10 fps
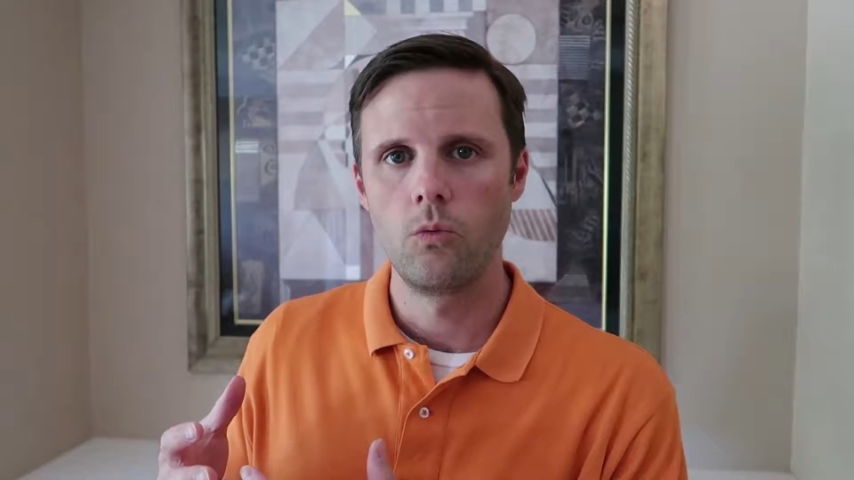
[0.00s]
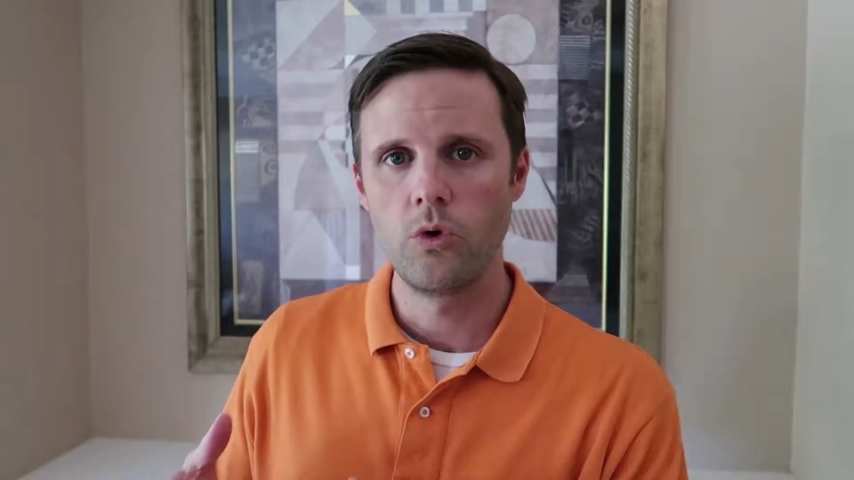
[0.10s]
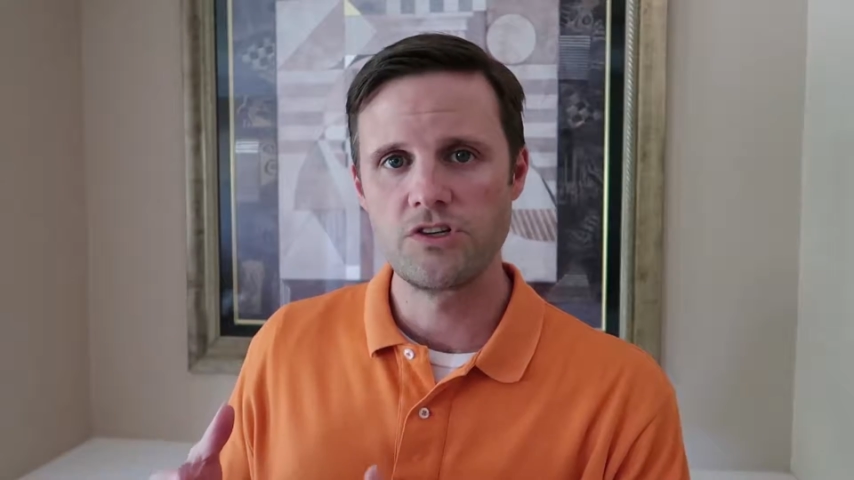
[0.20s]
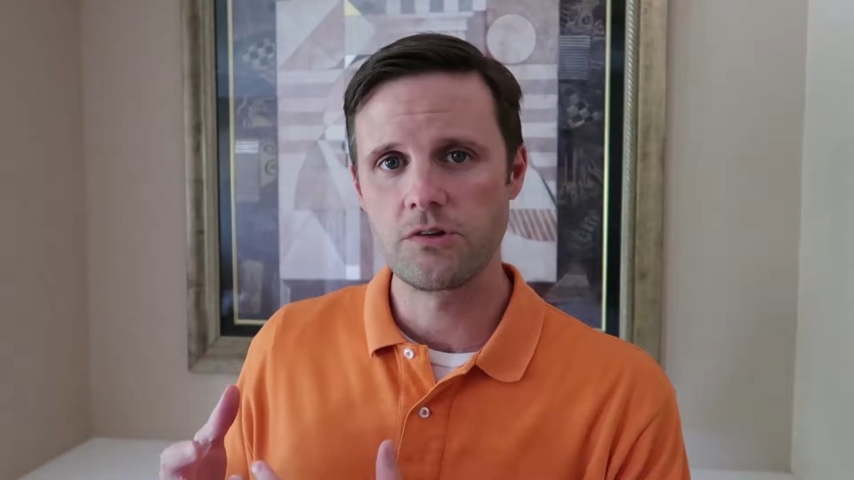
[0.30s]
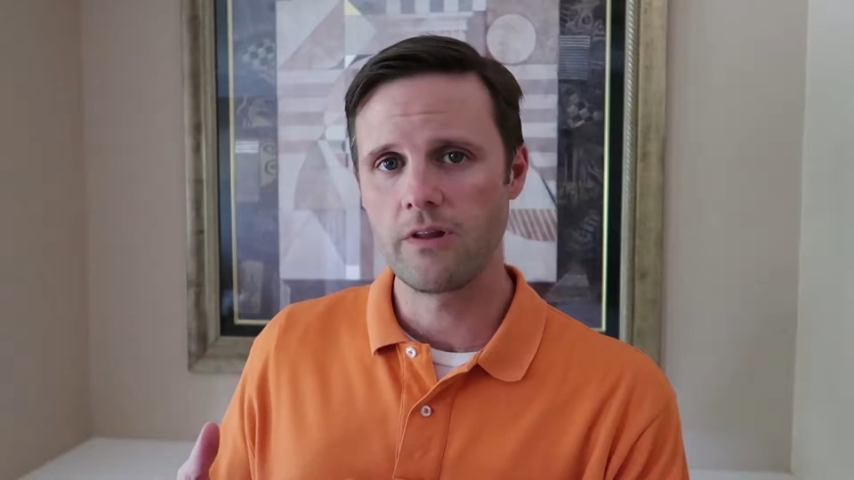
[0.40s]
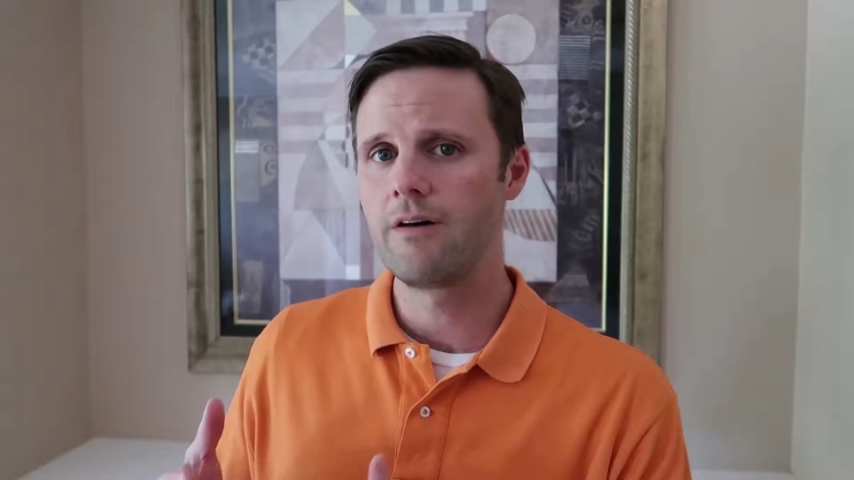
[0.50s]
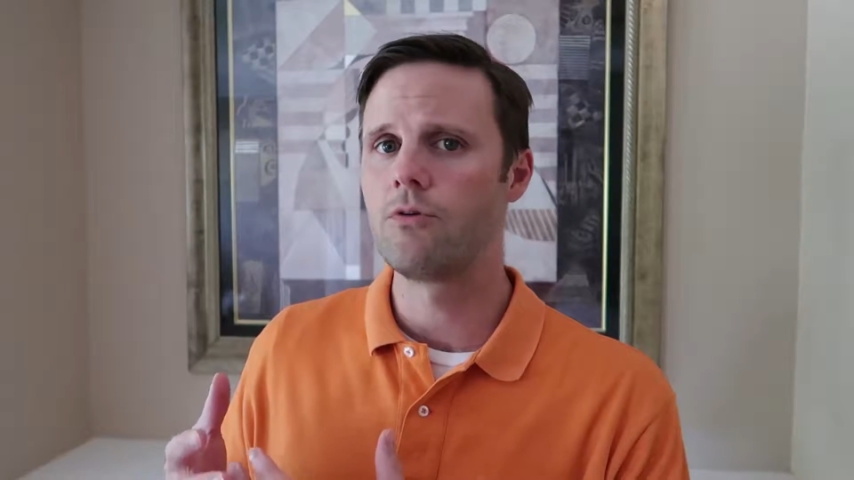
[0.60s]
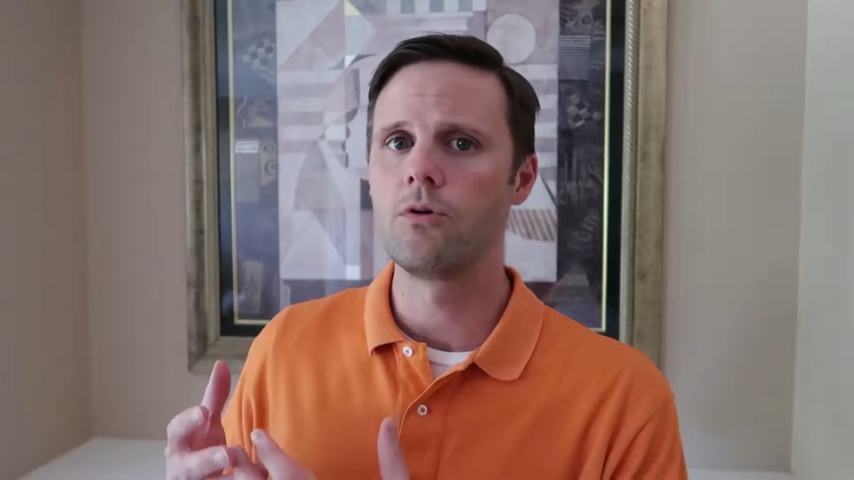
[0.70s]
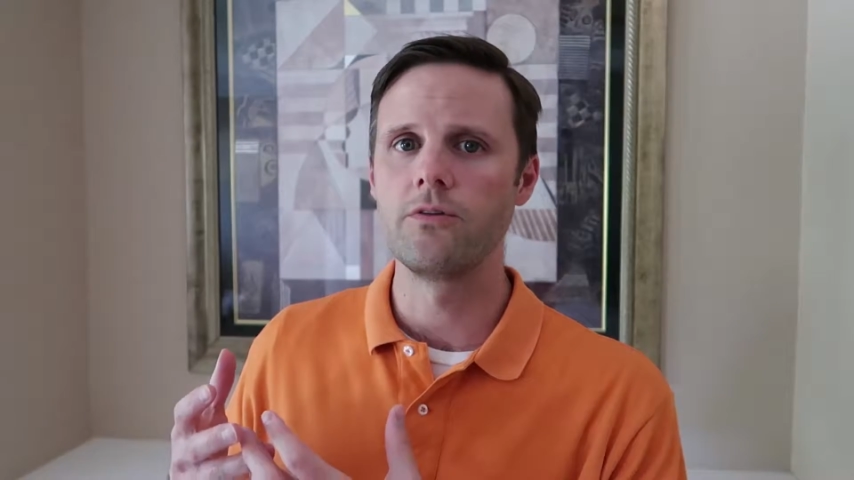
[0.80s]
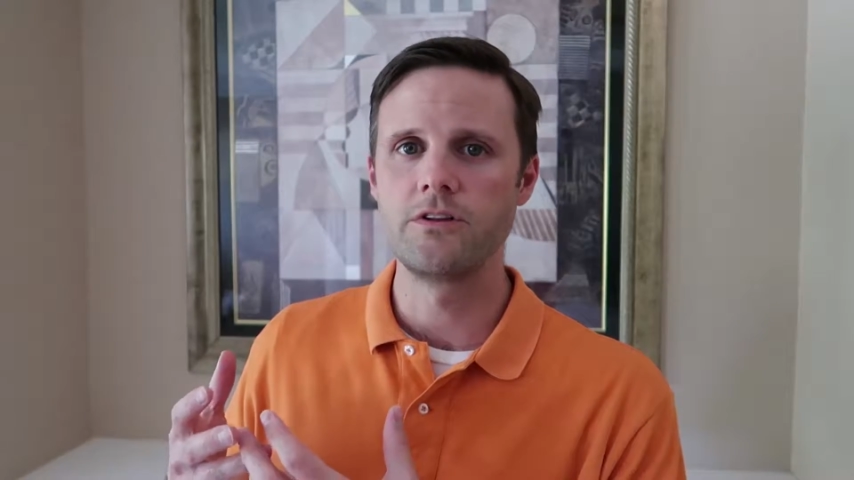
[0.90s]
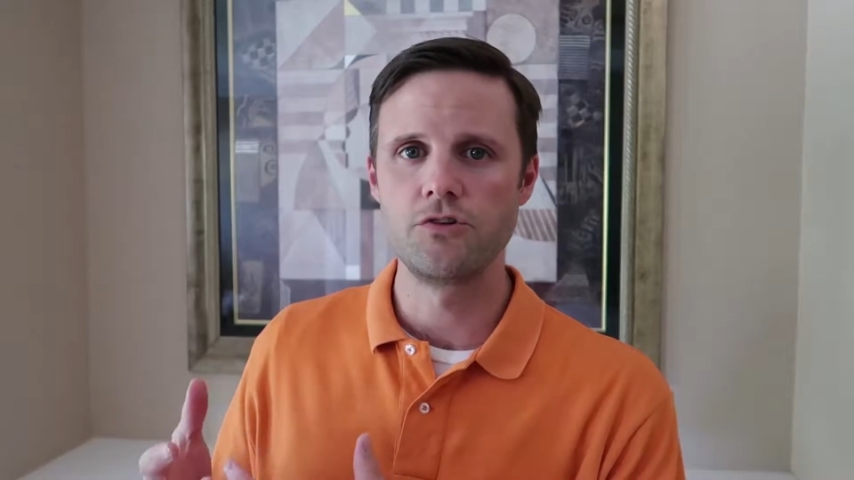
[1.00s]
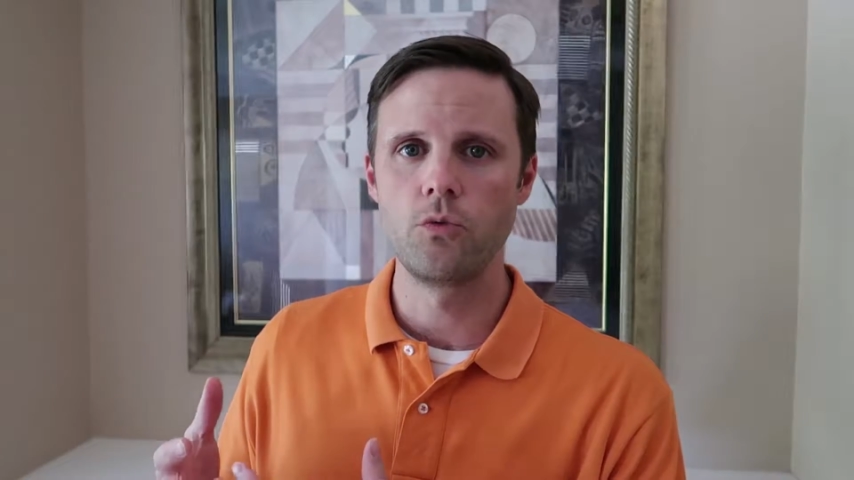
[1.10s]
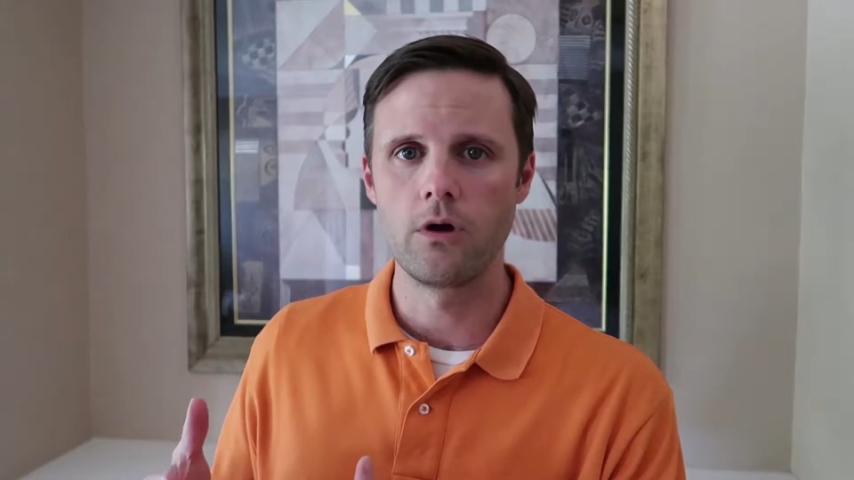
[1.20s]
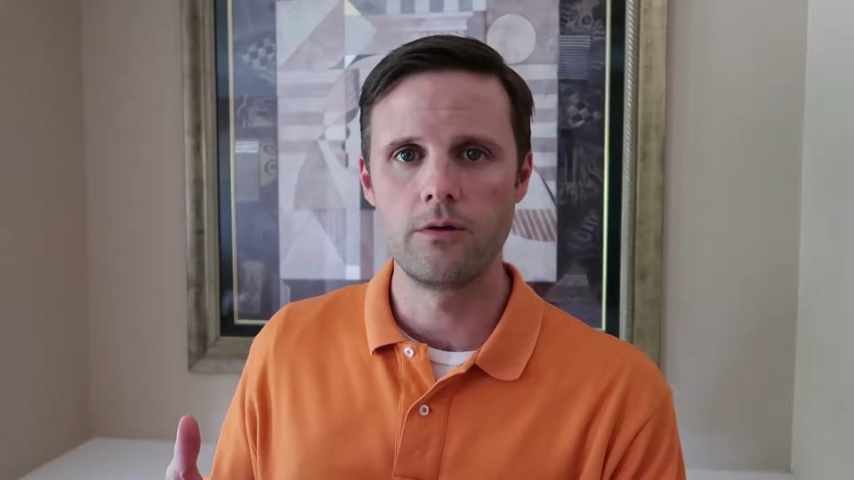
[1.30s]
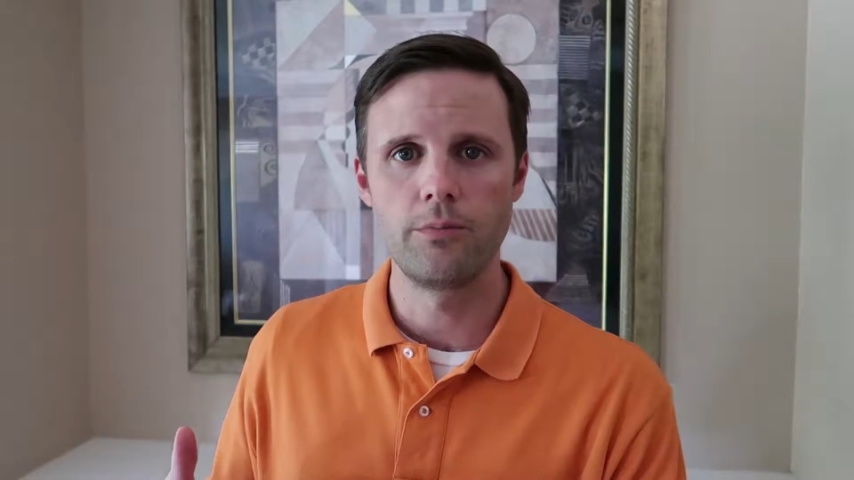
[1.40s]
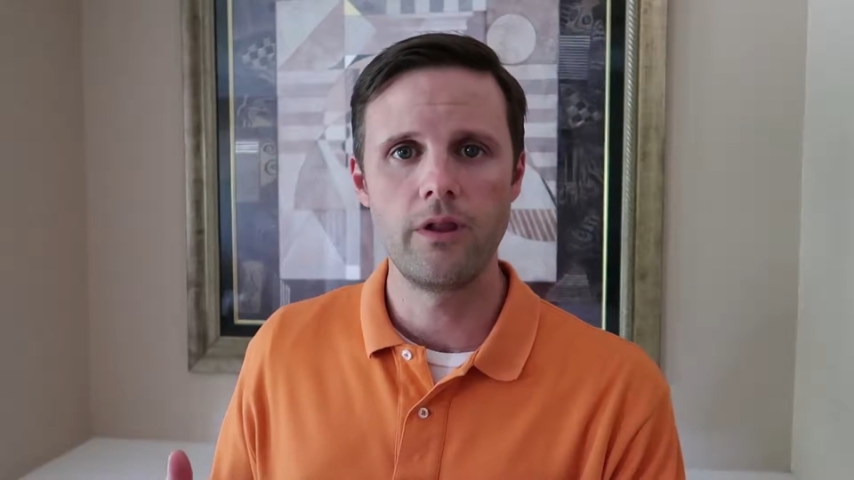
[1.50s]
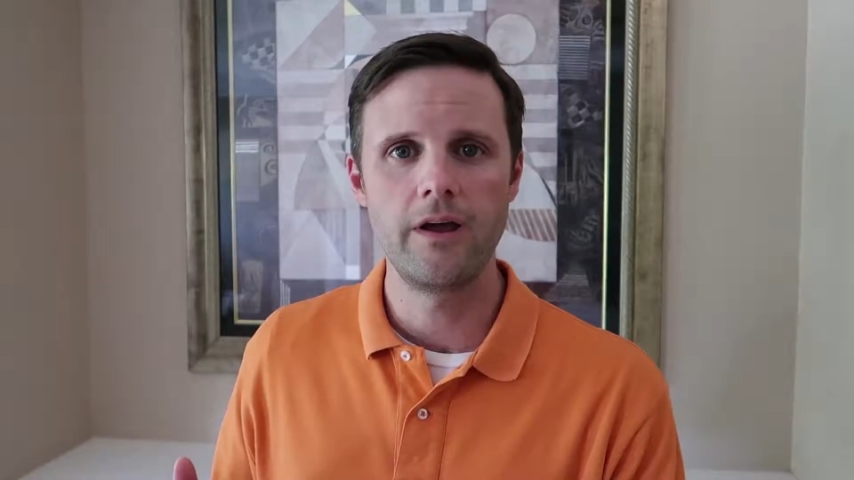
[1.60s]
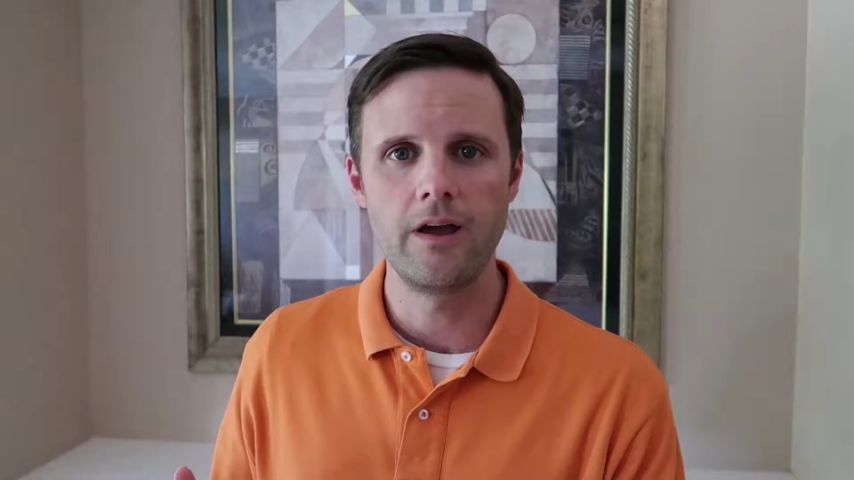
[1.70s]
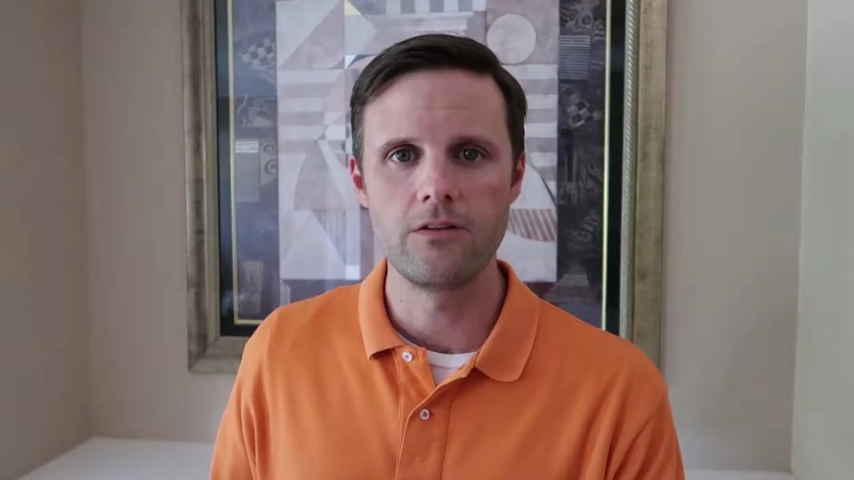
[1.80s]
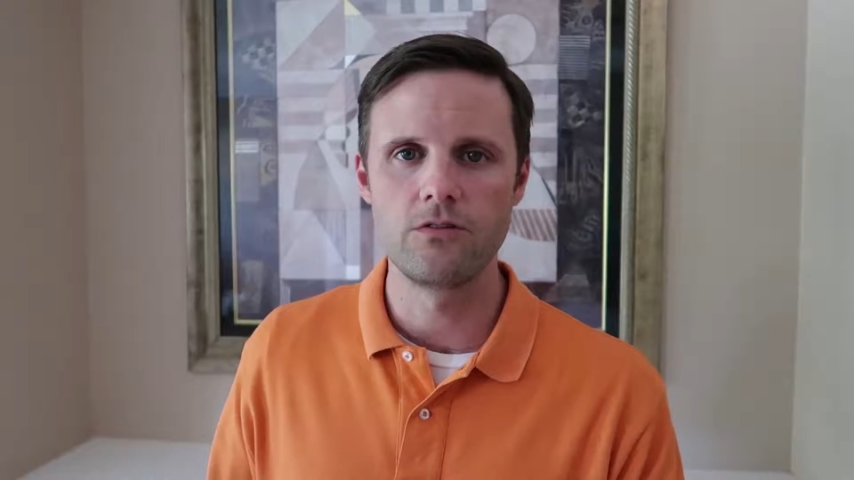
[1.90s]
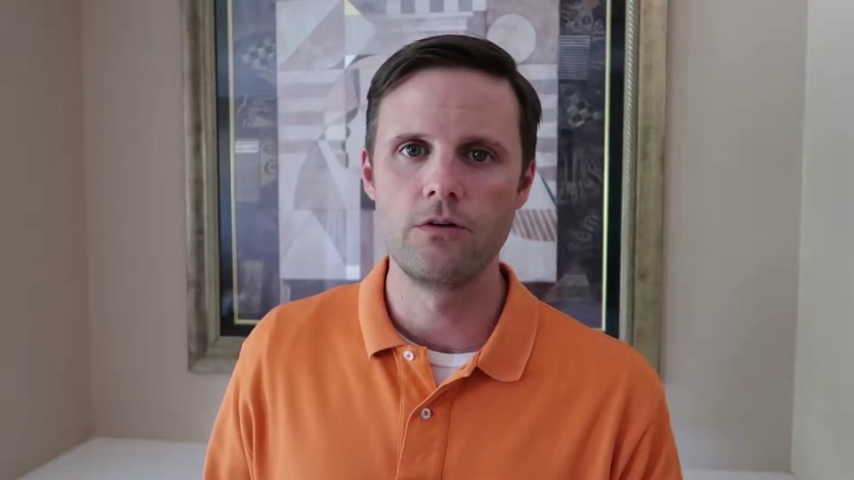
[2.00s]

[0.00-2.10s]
which level that you want to play at.